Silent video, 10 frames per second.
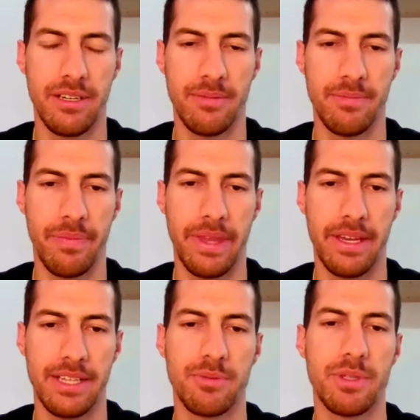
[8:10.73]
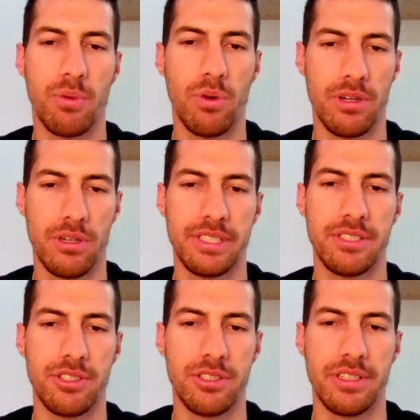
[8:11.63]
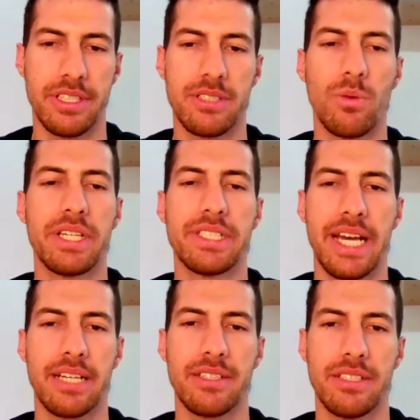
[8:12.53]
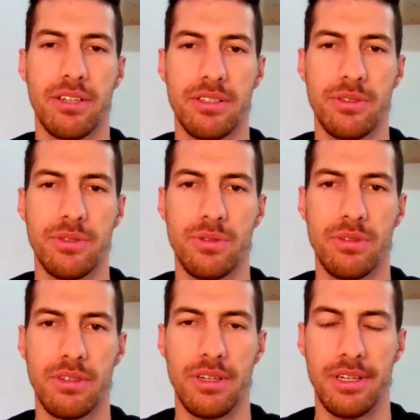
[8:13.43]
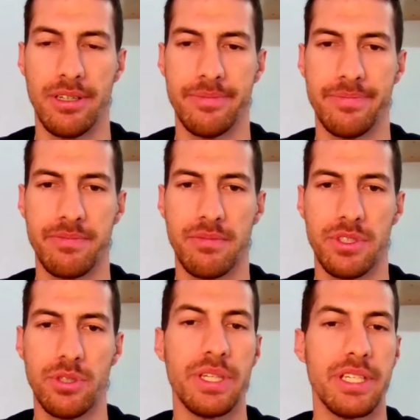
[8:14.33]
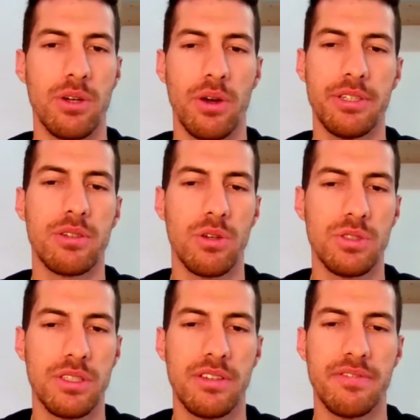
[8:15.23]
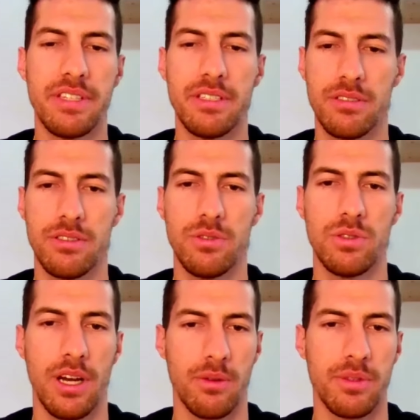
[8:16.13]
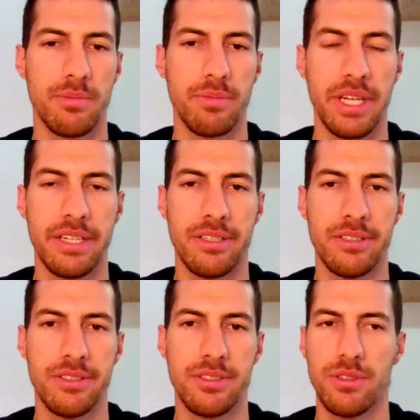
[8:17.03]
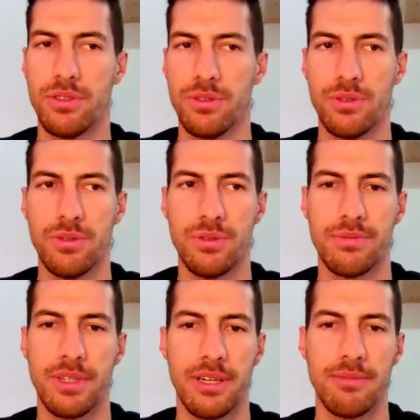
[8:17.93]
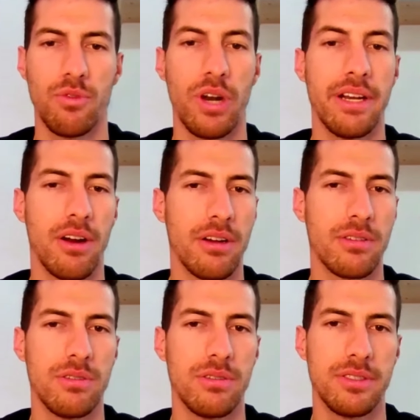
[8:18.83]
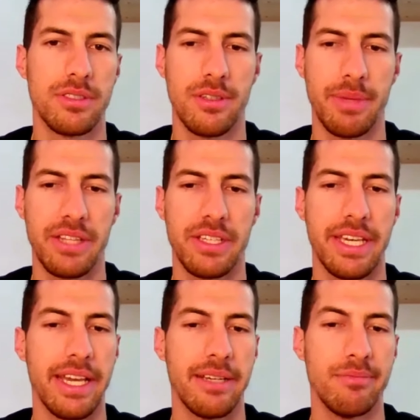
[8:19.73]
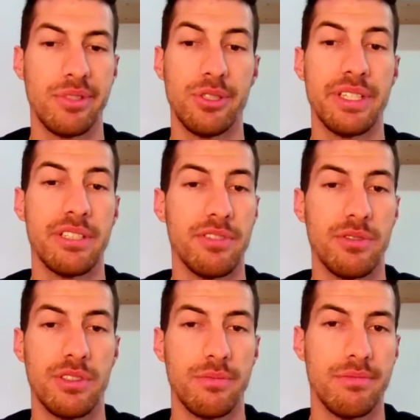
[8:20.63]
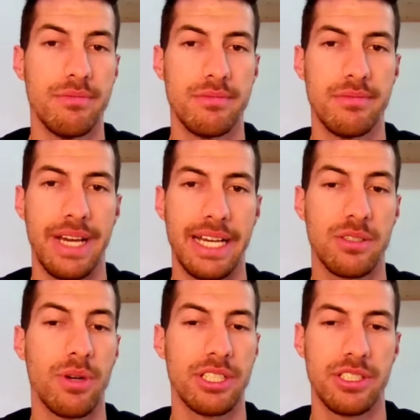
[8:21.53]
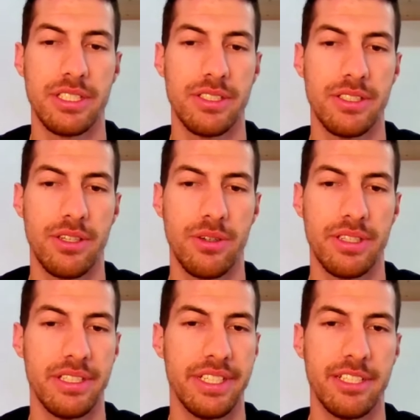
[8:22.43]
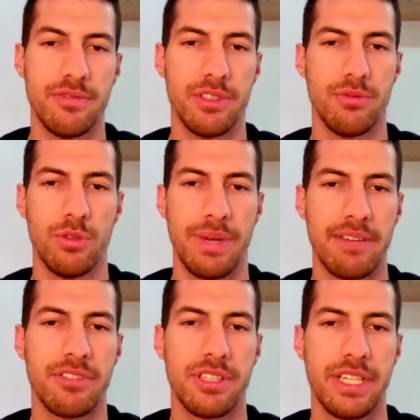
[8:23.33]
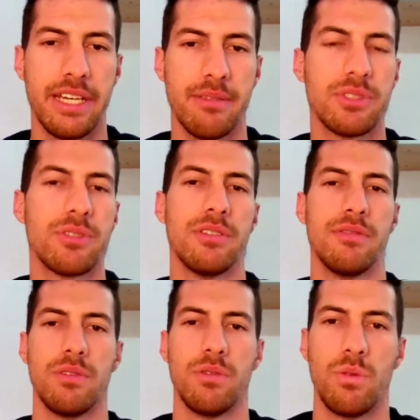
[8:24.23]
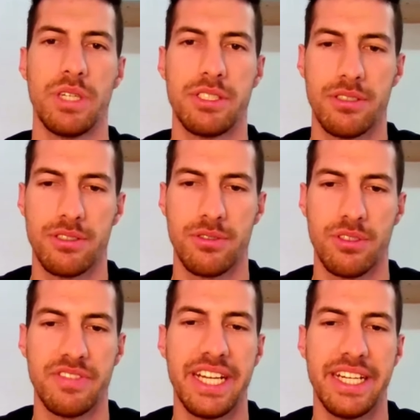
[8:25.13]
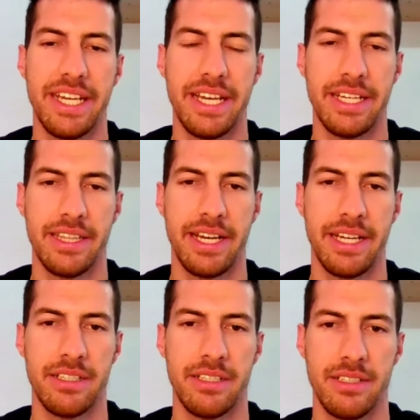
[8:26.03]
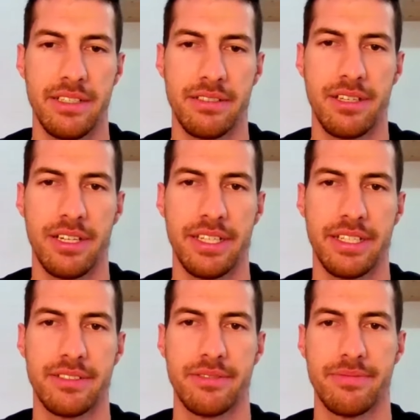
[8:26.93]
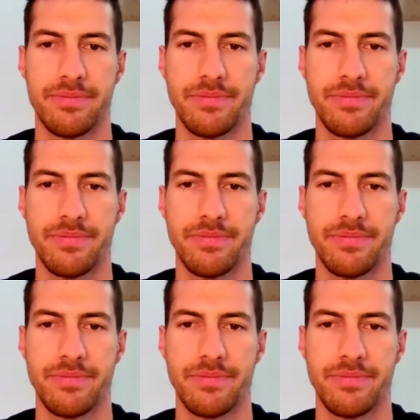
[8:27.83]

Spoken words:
as a reporter, as a journalist, what exactly are you doing? You know, are you close to the field? Do you talk with the players? Do you write articles about the game? Do you interview the ask questions, you know, in the interview room after the game? Sort of, what's your sort of day to day in that context?